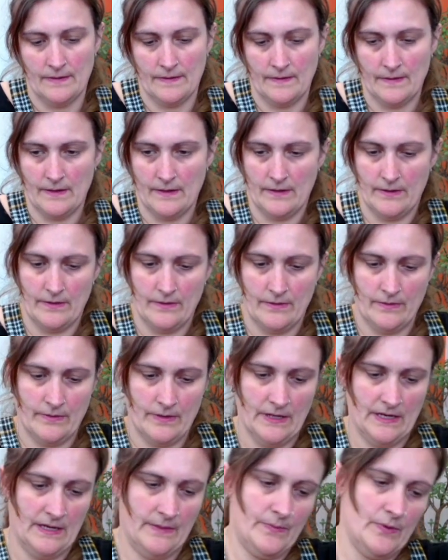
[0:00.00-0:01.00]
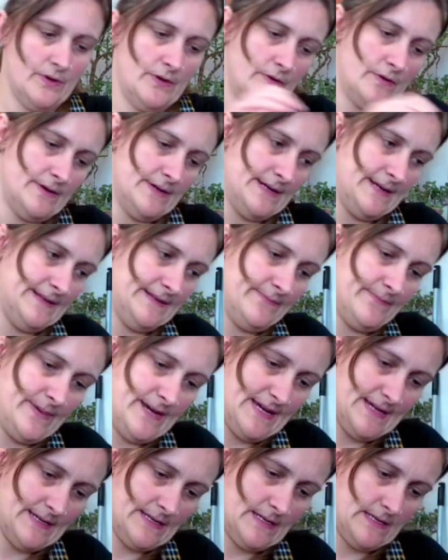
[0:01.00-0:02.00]
So I put it on his
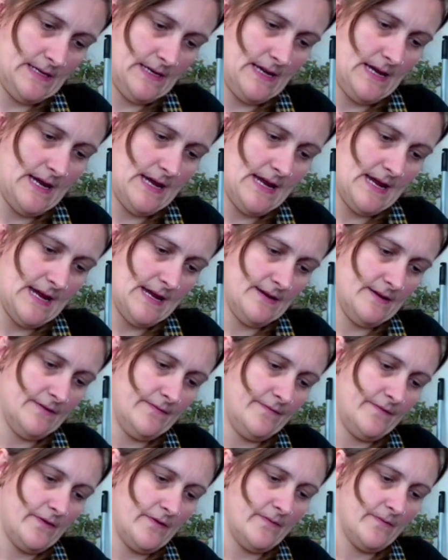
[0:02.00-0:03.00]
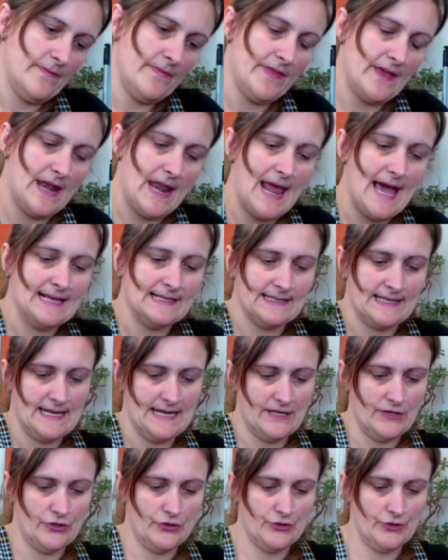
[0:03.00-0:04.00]
back, and from the last
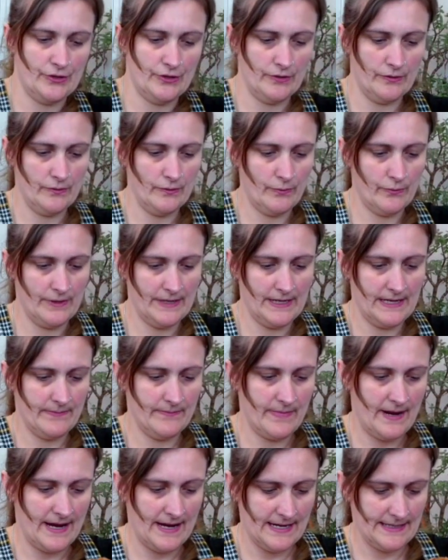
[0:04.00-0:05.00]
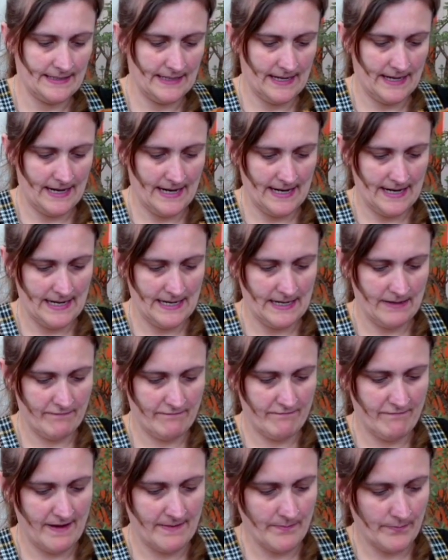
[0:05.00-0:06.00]
issue we made a
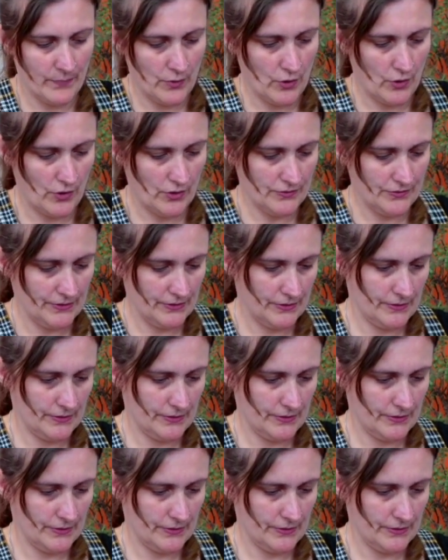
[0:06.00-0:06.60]
rent pod.